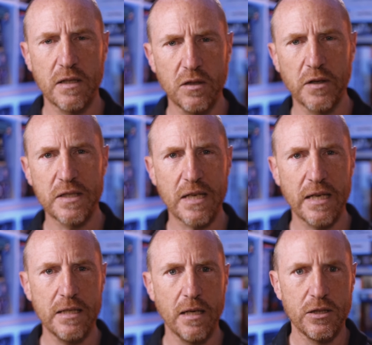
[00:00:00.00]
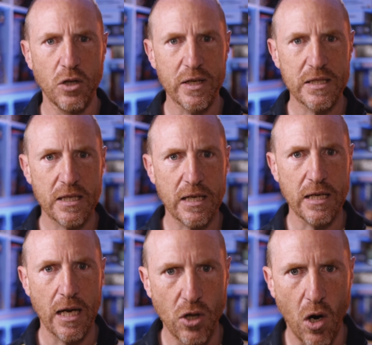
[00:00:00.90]
in
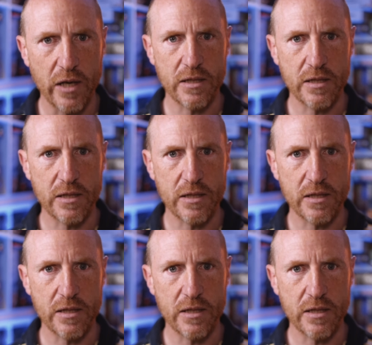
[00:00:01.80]
1999.